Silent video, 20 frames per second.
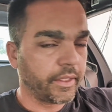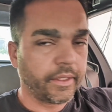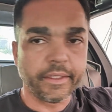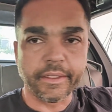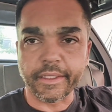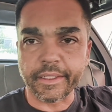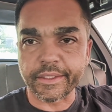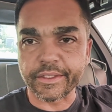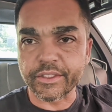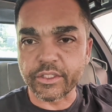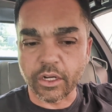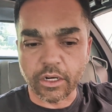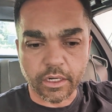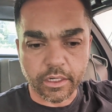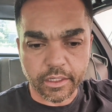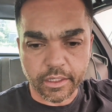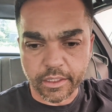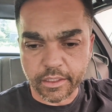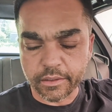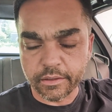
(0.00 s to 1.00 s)
Did a
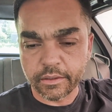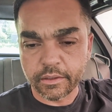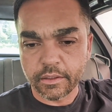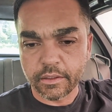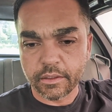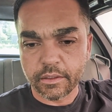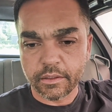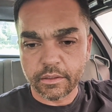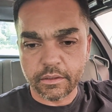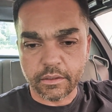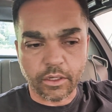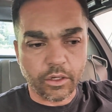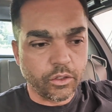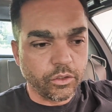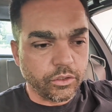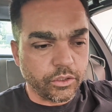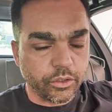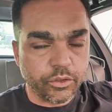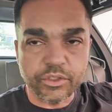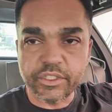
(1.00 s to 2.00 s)
starter,
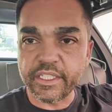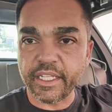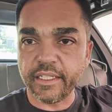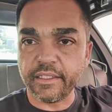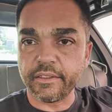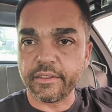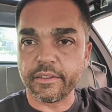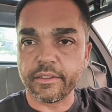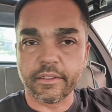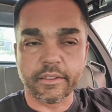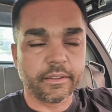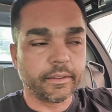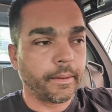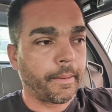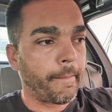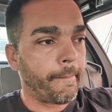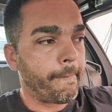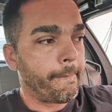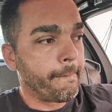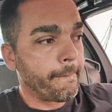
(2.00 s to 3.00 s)
O2 sensor.
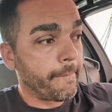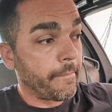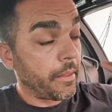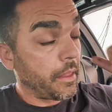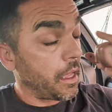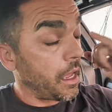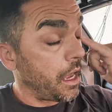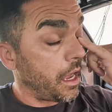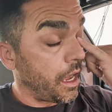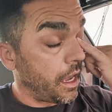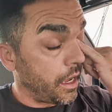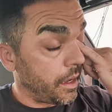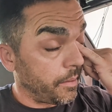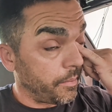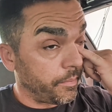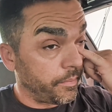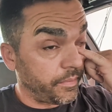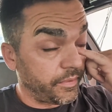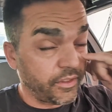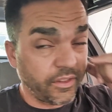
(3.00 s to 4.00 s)

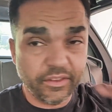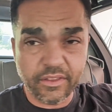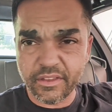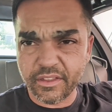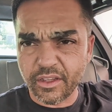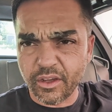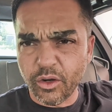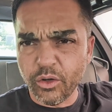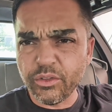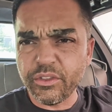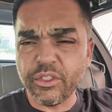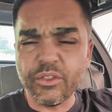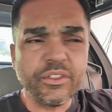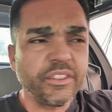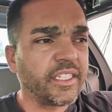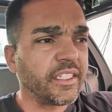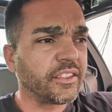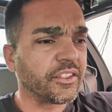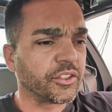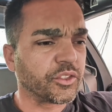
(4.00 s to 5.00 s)
The O2
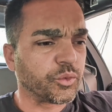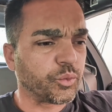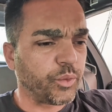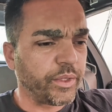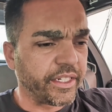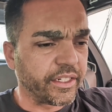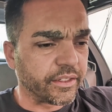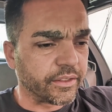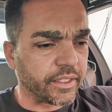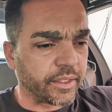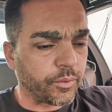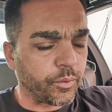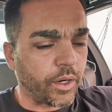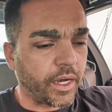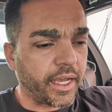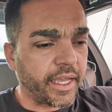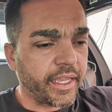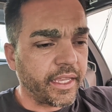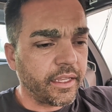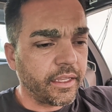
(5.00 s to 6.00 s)
sensor is weird. Like
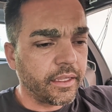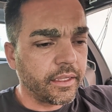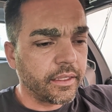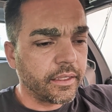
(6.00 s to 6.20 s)
why?